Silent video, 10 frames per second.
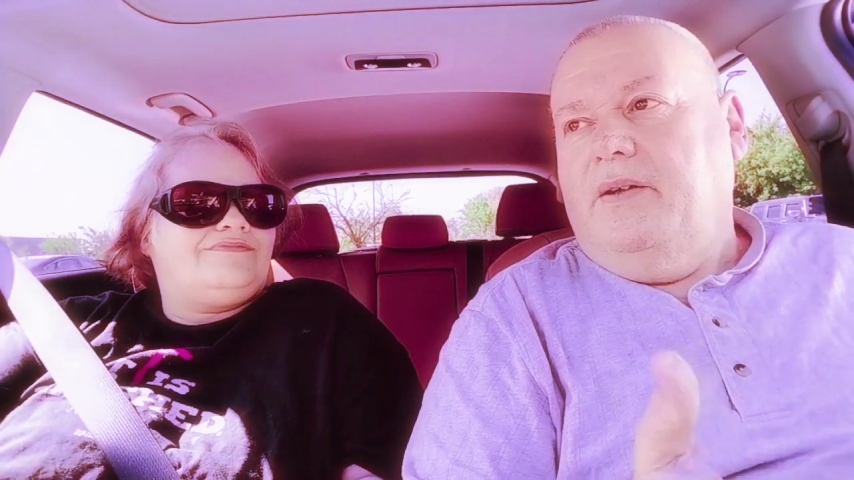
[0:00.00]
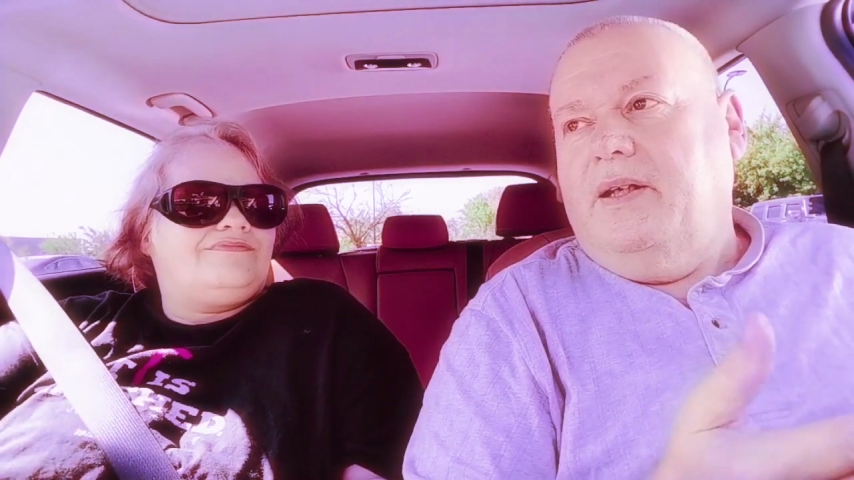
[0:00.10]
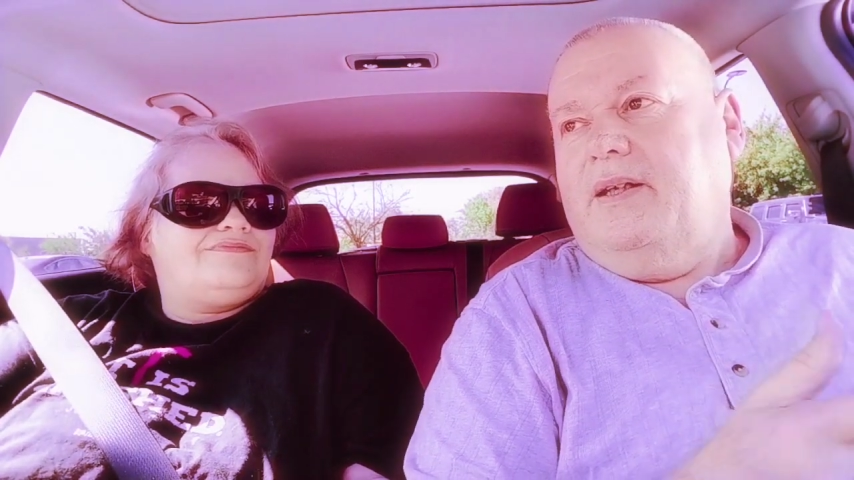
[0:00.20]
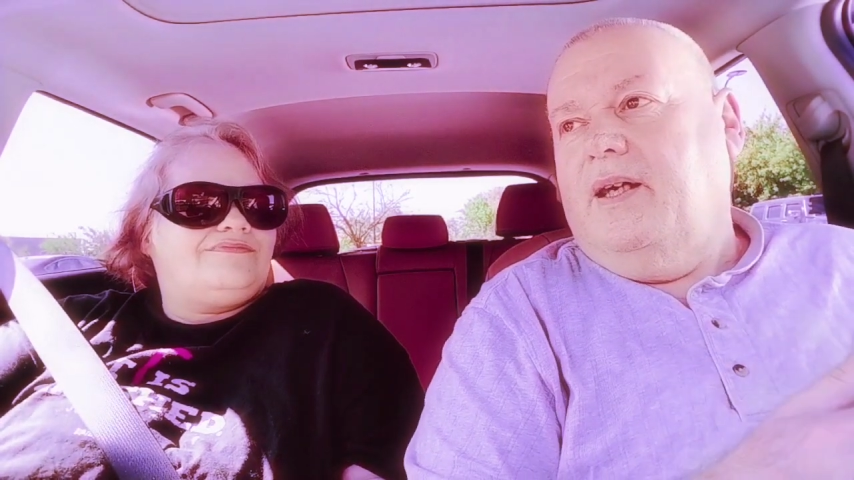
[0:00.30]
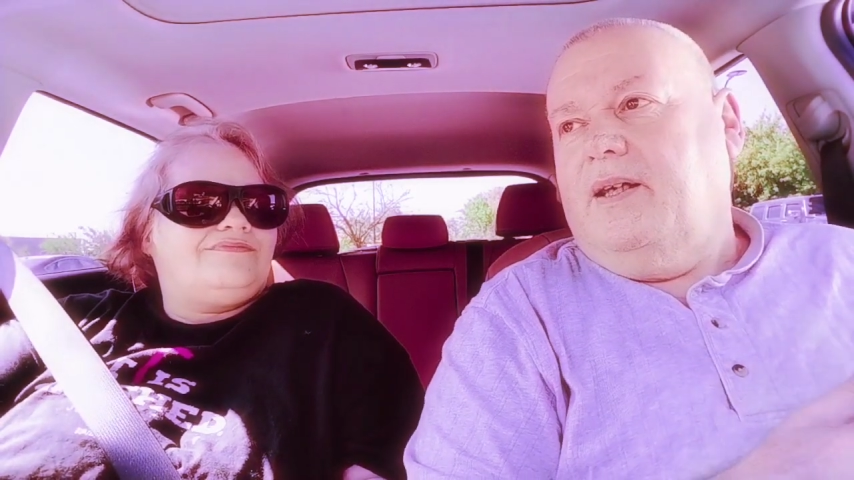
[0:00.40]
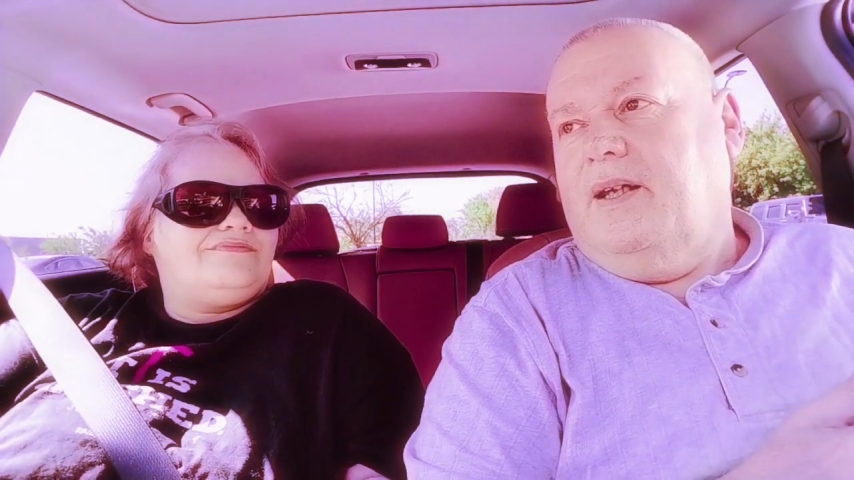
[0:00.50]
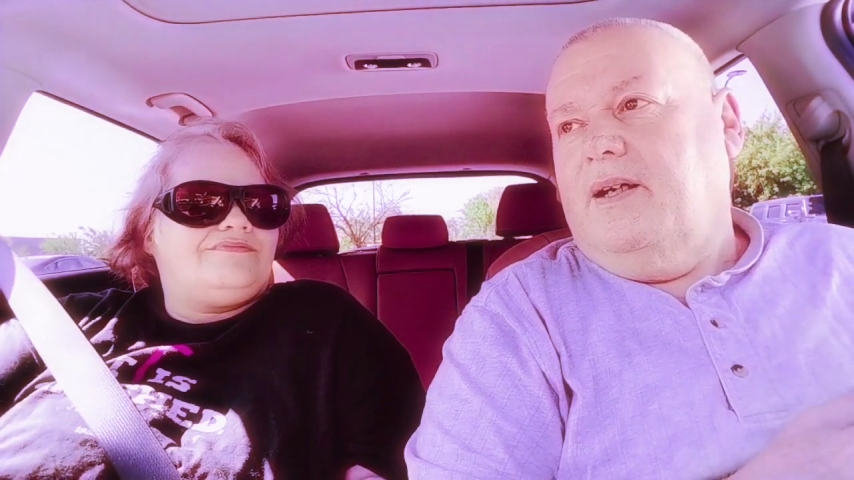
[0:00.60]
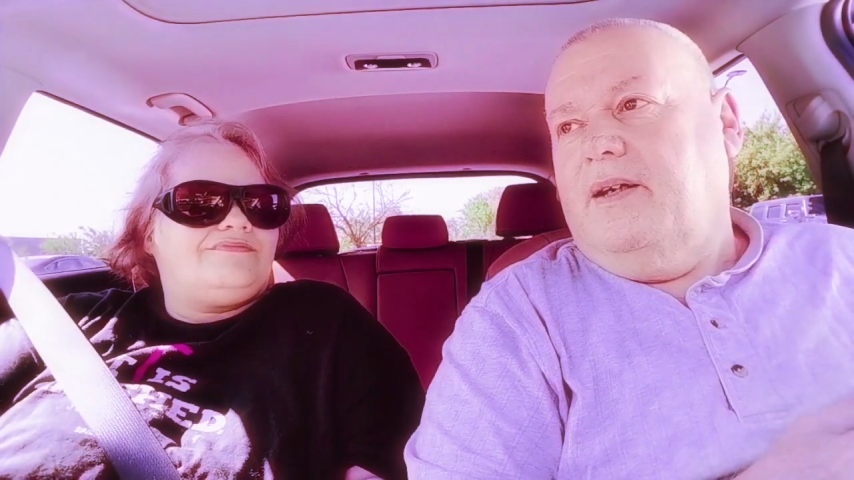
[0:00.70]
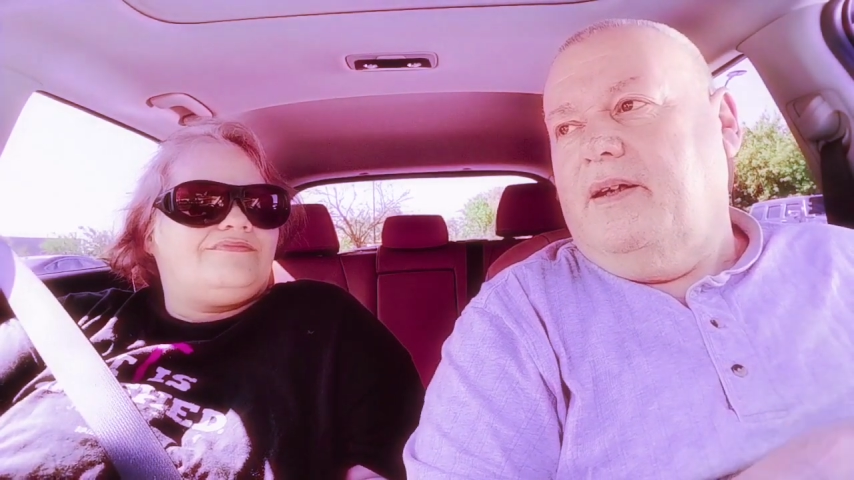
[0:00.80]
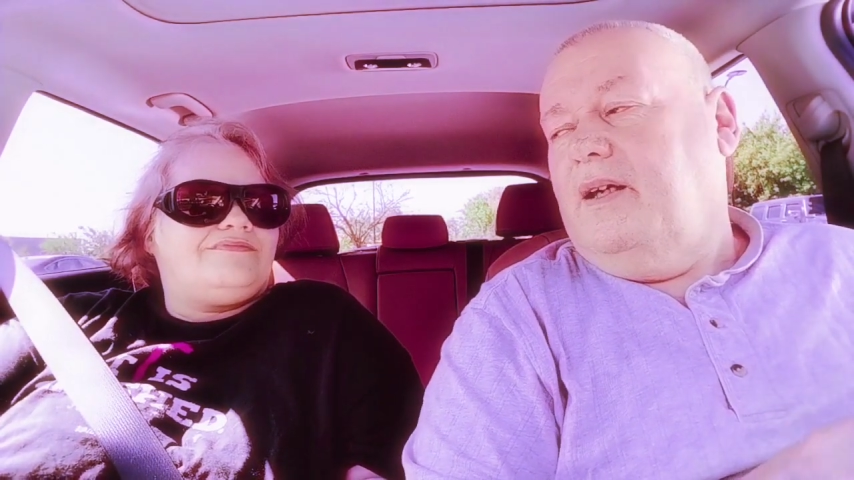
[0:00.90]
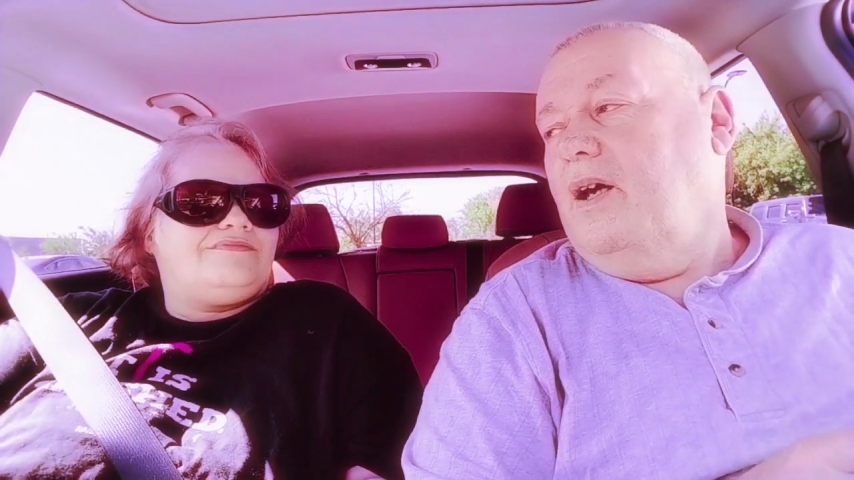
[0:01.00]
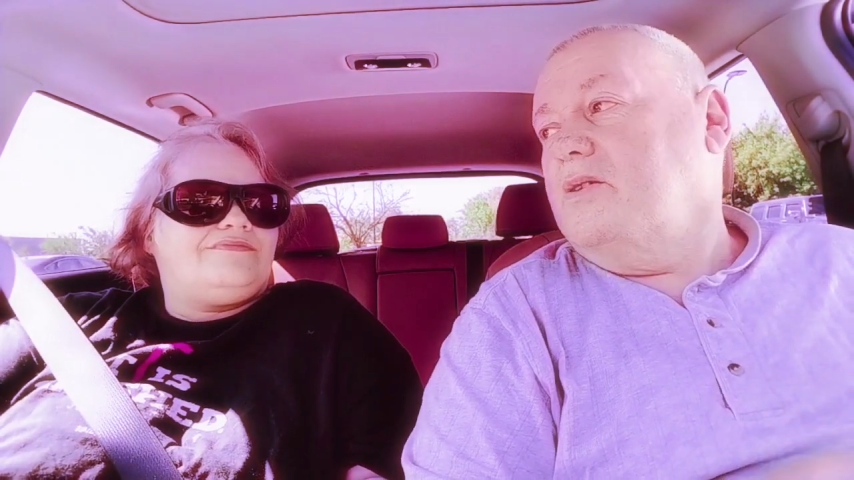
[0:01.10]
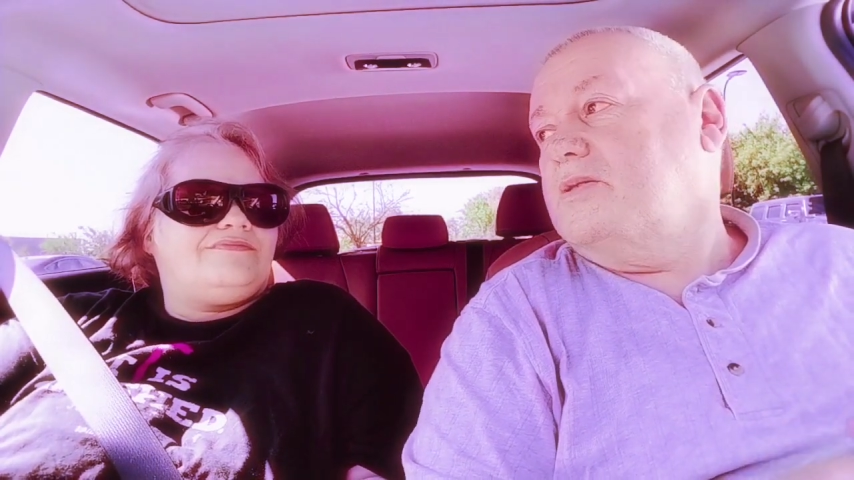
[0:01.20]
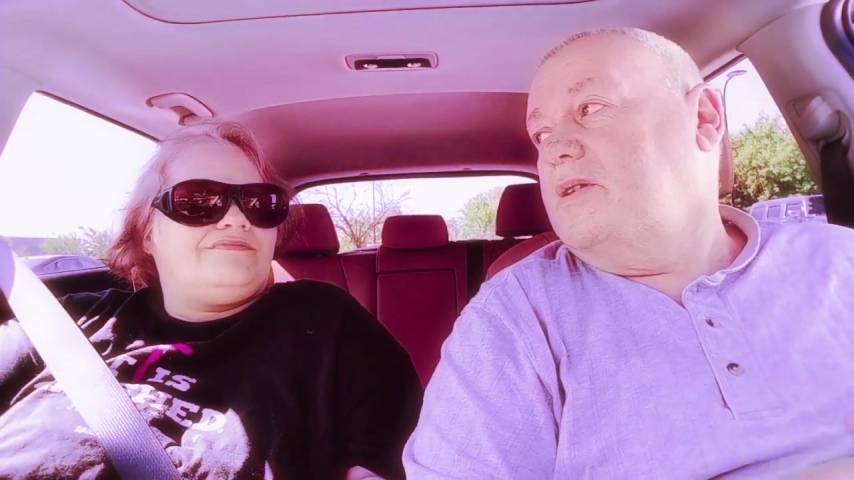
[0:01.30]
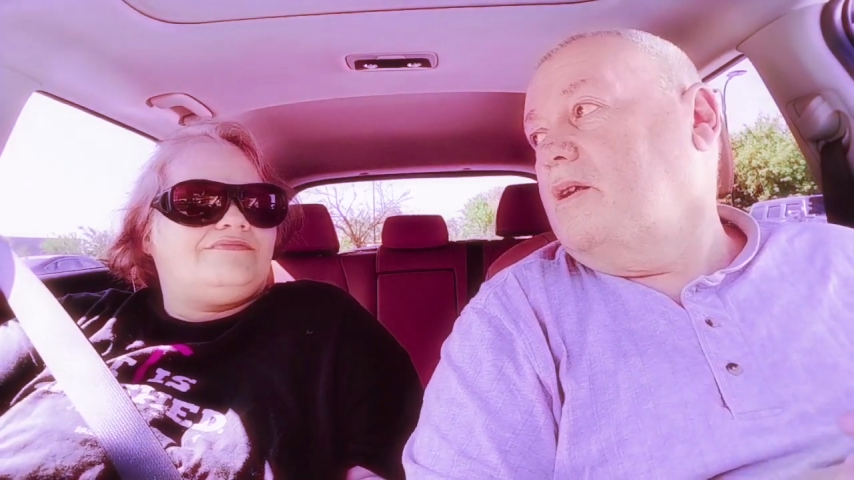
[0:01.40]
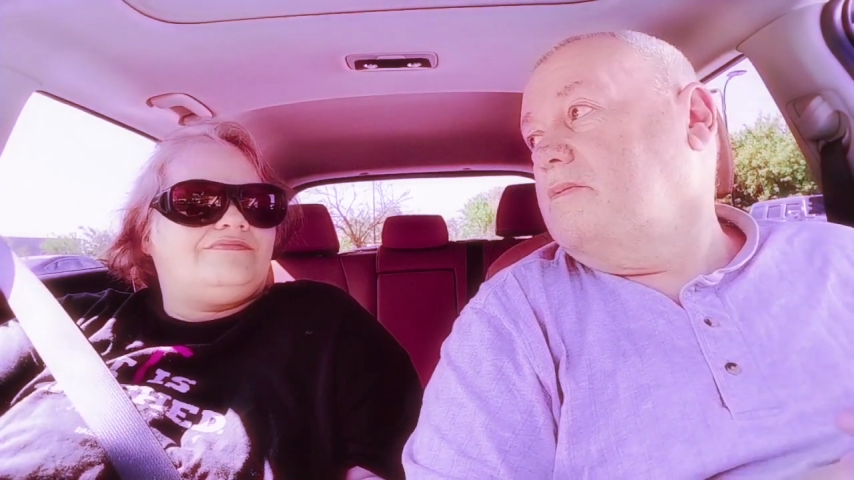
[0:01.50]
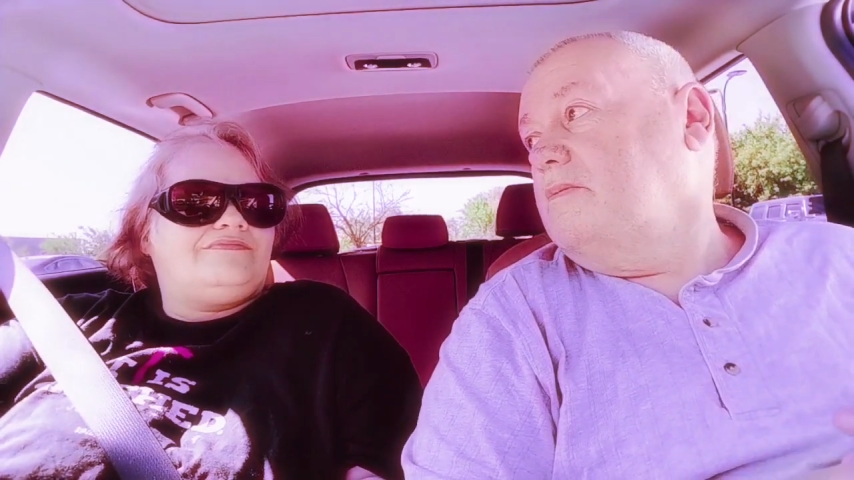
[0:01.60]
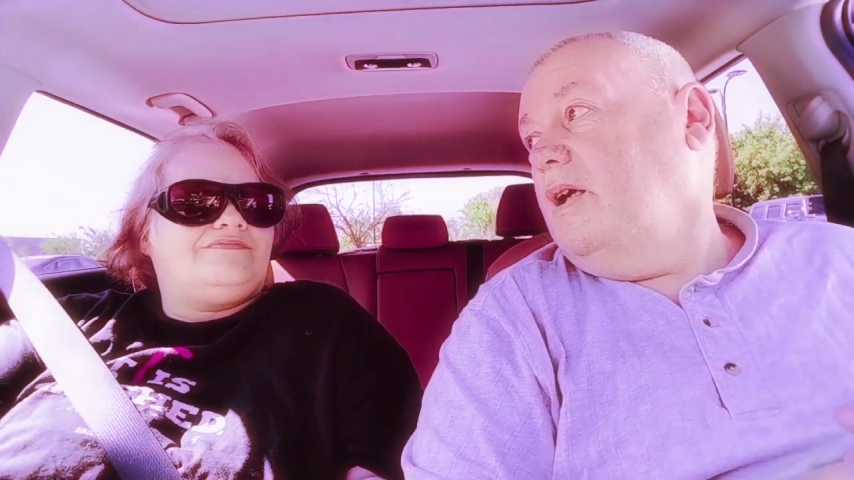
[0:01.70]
they can't get anything else, they'll